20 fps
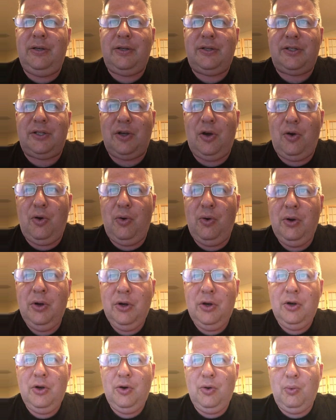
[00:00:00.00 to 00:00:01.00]
So
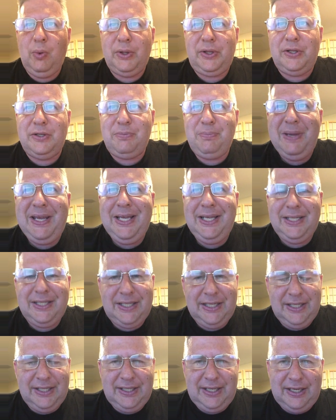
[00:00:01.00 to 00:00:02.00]
what this
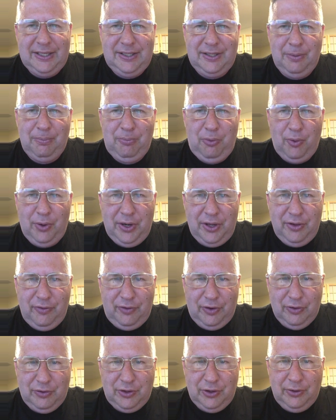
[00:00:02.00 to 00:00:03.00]
means is at some point in the
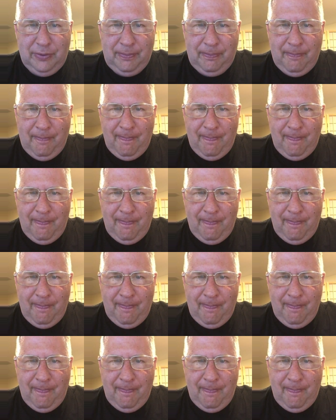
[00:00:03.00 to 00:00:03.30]
future,